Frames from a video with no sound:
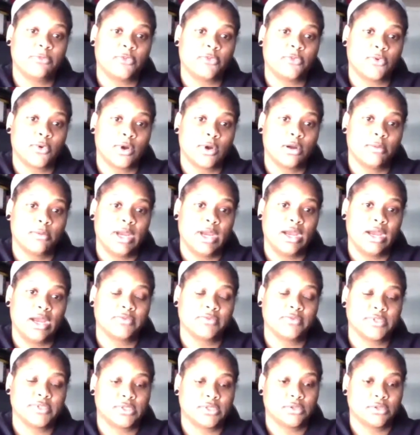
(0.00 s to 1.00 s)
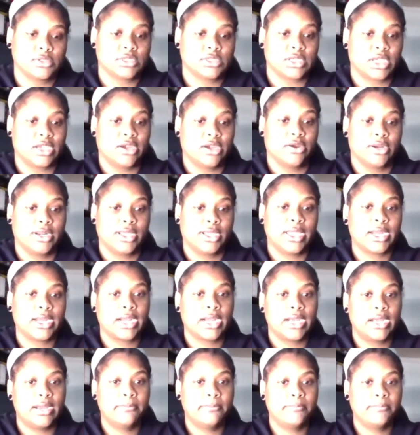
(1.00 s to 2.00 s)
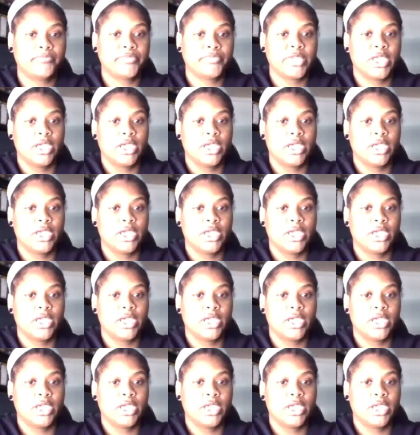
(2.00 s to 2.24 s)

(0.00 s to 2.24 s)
form of Social Security income.